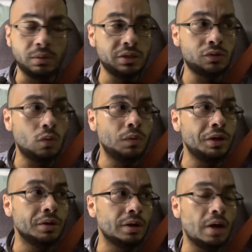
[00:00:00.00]
It's so
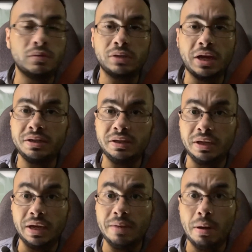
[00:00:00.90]
weird. I was actually
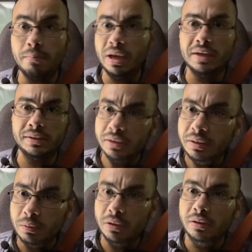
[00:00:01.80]
in my bed
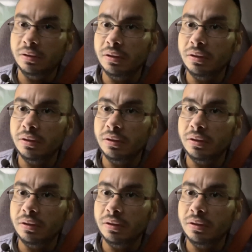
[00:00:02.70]
sleeping.